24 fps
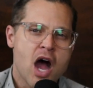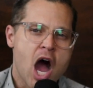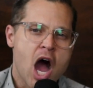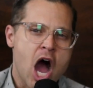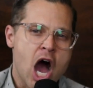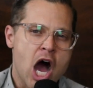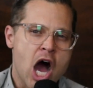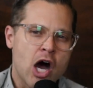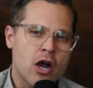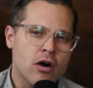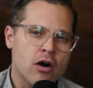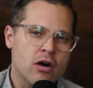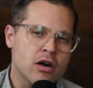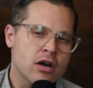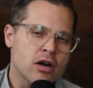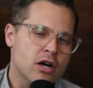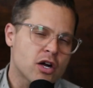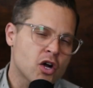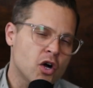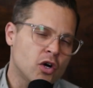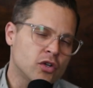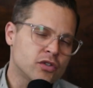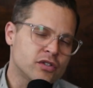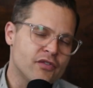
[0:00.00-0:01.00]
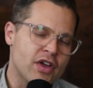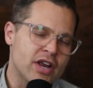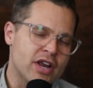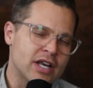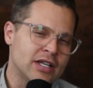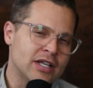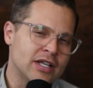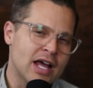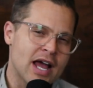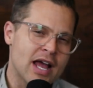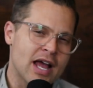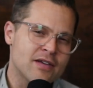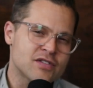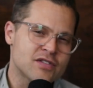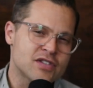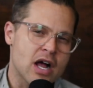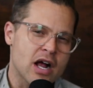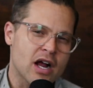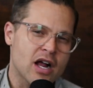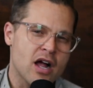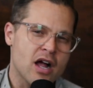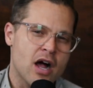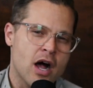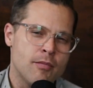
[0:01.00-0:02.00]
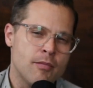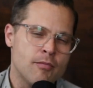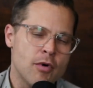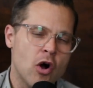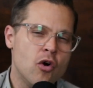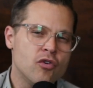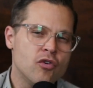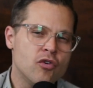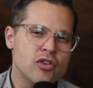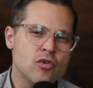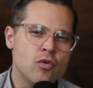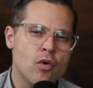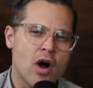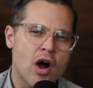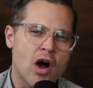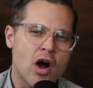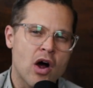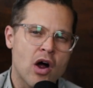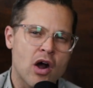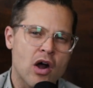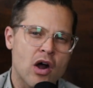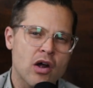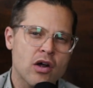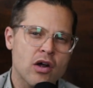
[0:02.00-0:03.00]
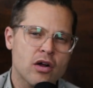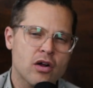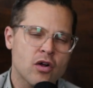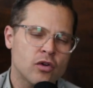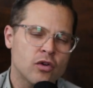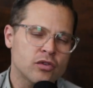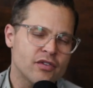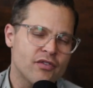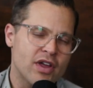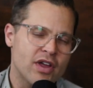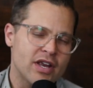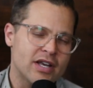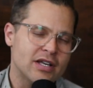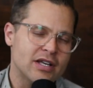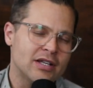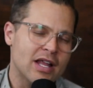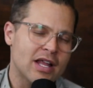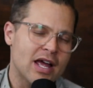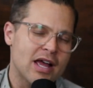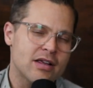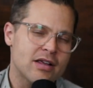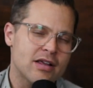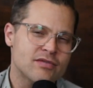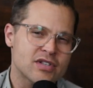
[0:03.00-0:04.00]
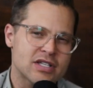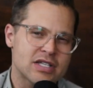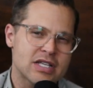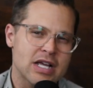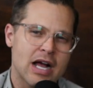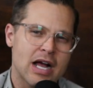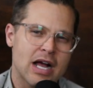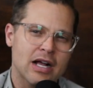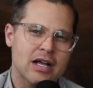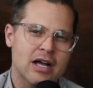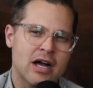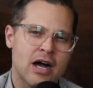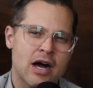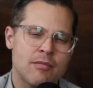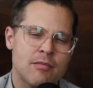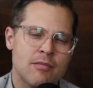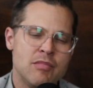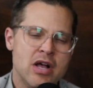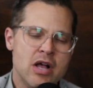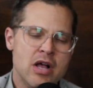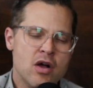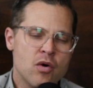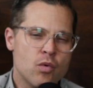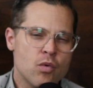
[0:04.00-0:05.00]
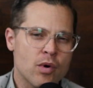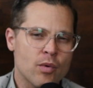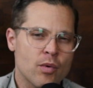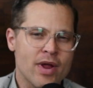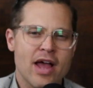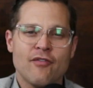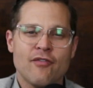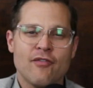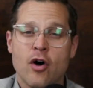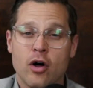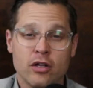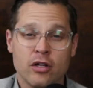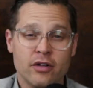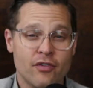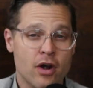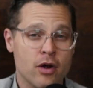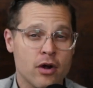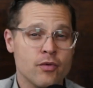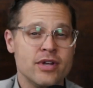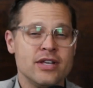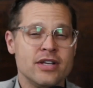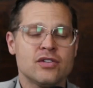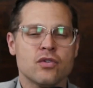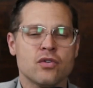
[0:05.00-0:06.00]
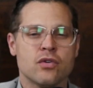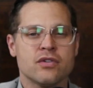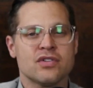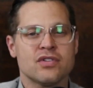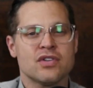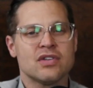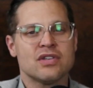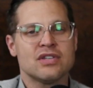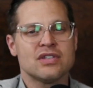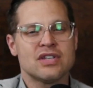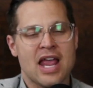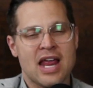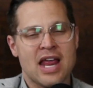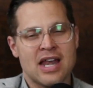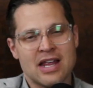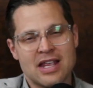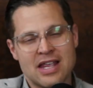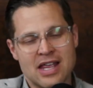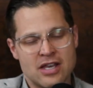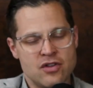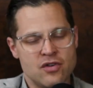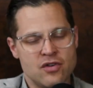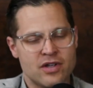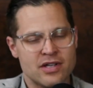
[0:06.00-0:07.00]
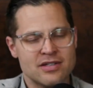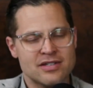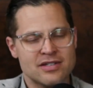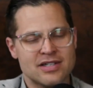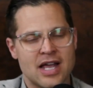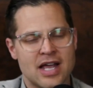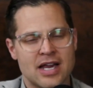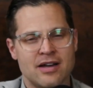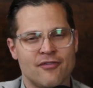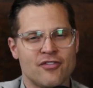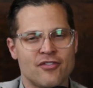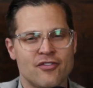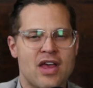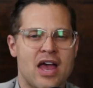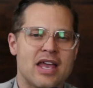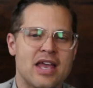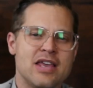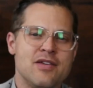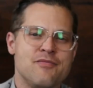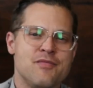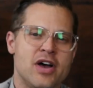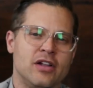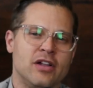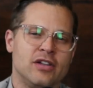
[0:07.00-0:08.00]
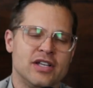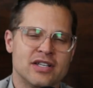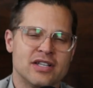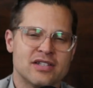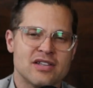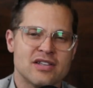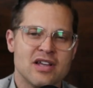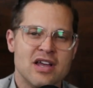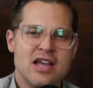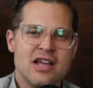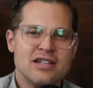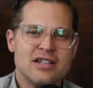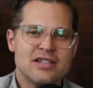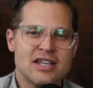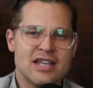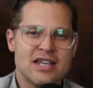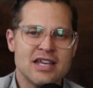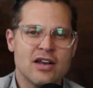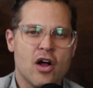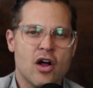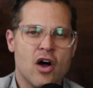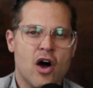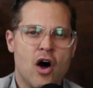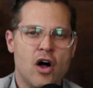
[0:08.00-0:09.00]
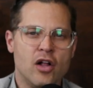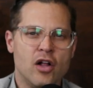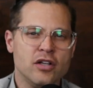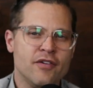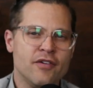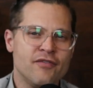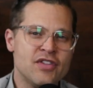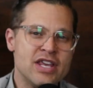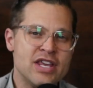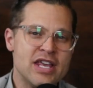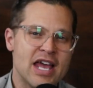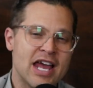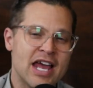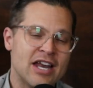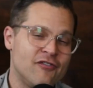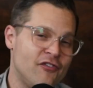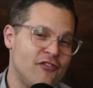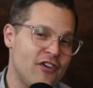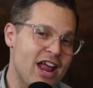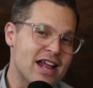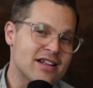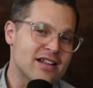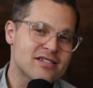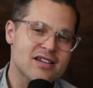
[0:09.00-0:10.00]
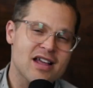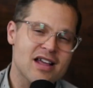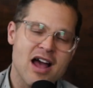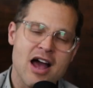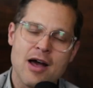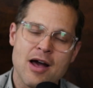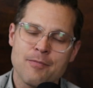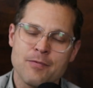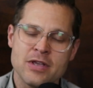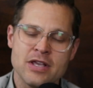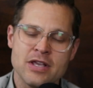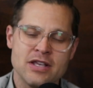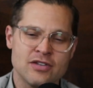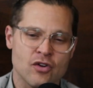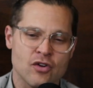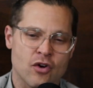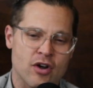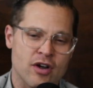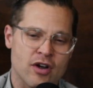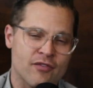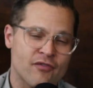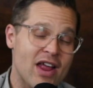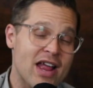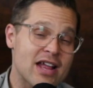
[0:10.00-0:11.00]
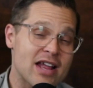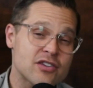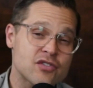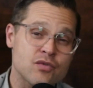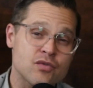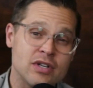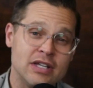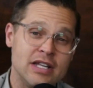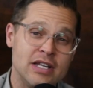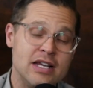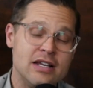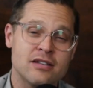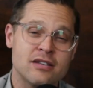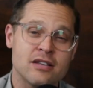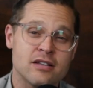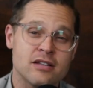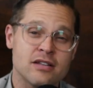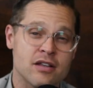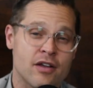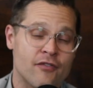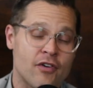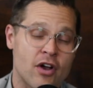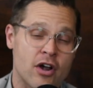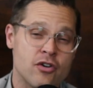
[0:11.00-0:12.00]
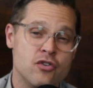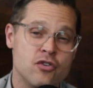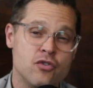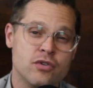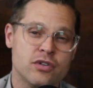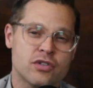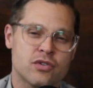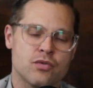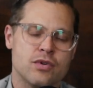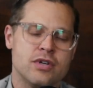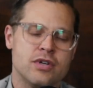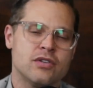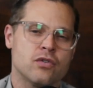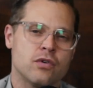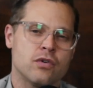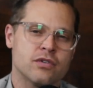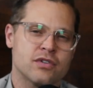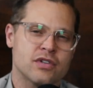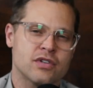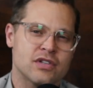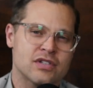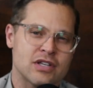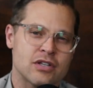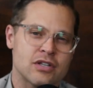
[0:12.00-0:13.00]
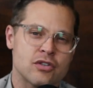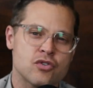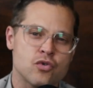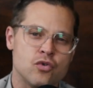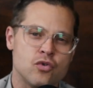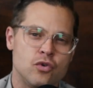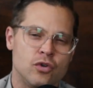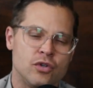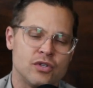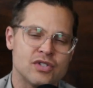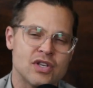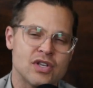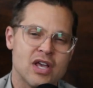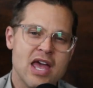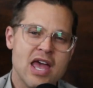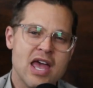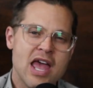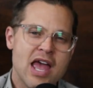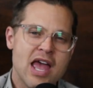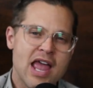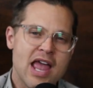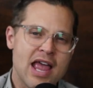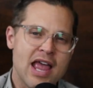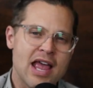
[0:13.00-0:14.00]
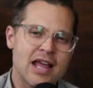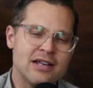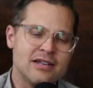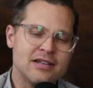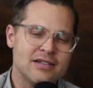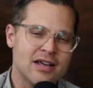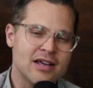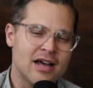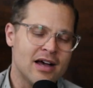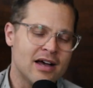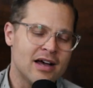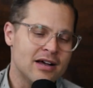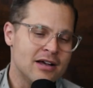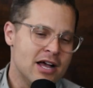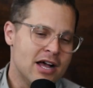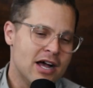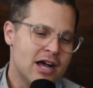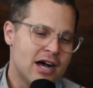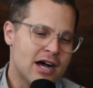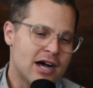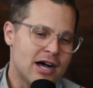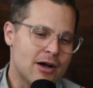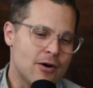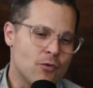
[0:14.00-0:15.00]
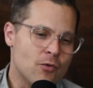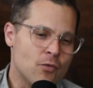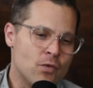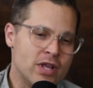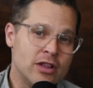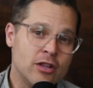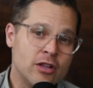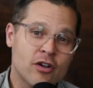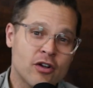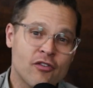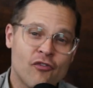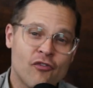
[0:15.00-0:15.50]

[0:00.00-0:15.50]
ourcultivatedlives.com, ourcultivatedlives.com, where we have all of our resources. And again, you can sign up for that email list to get all of the advanced copies or advanced releases of our newest resources and tools. And we look